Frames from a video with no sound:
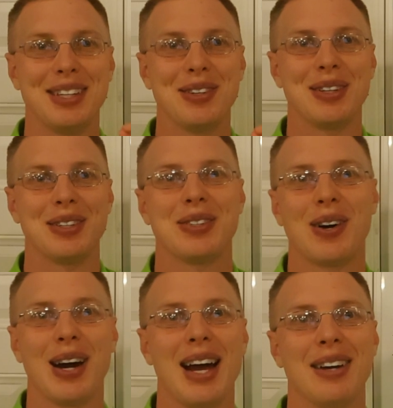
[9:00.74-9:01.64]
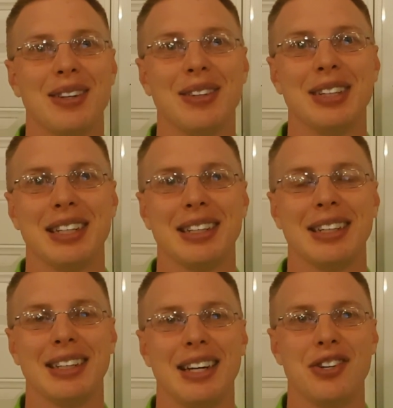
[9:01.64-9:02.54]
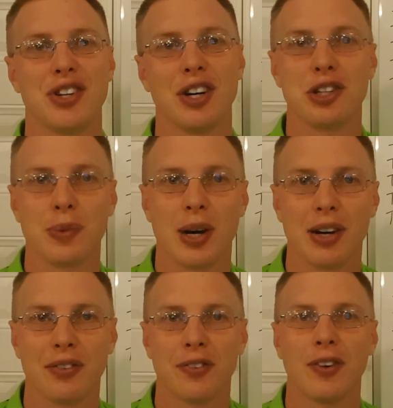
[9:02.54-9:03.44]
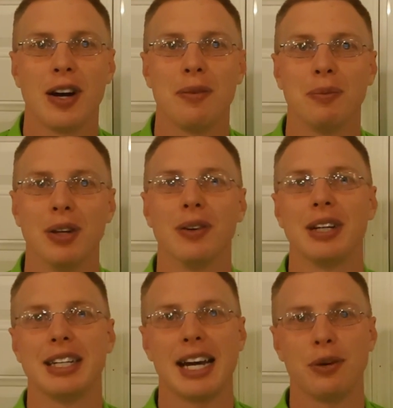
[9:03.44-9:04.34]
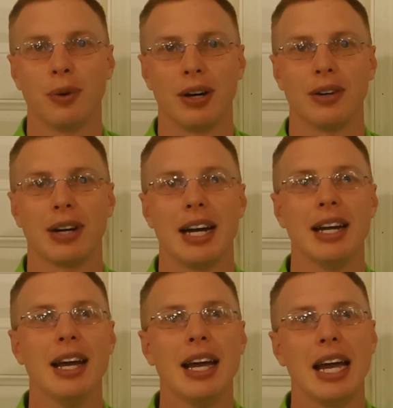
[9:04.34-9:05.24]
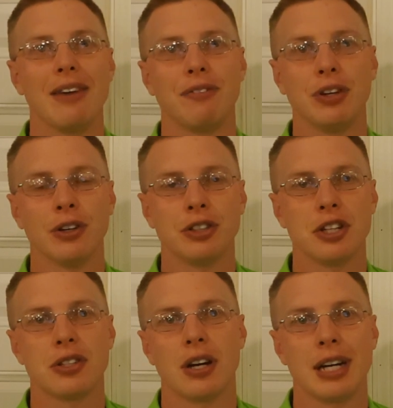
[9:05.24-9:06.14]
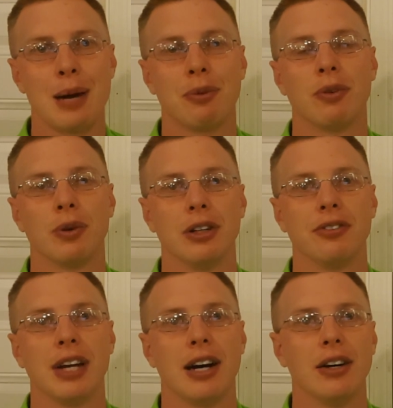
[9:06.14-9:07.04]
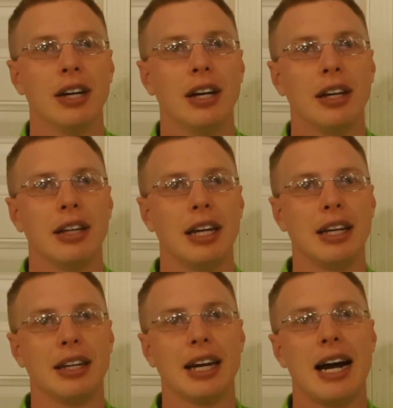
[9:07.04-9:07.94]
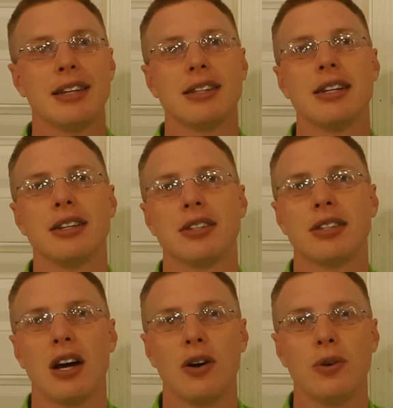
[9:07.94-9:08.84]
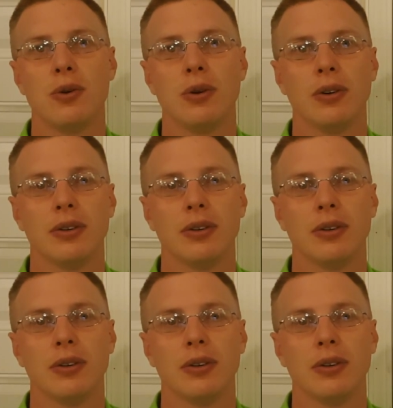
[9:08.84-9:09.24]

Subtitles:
you could start out doing insurance work from literally day one. Okay, if you're just on top of a roof. Now, guys, it is so